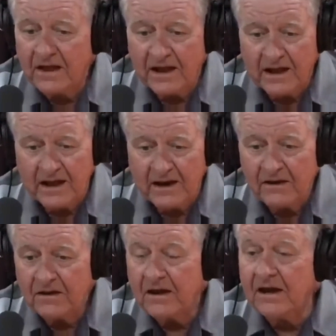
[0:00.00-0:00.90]
and
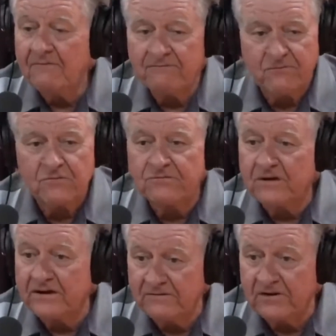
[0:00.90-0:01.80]
and four or
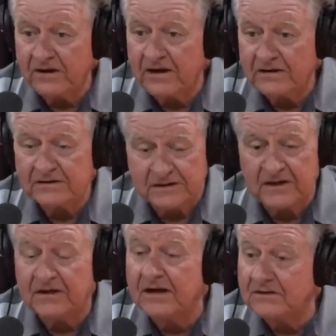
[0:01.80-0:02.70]
five other guys, and
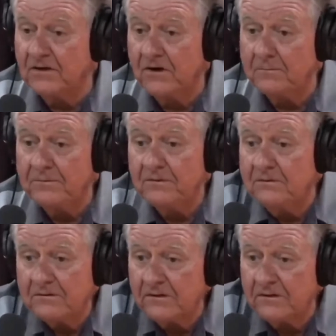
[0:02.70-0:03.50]
the other guys are cops.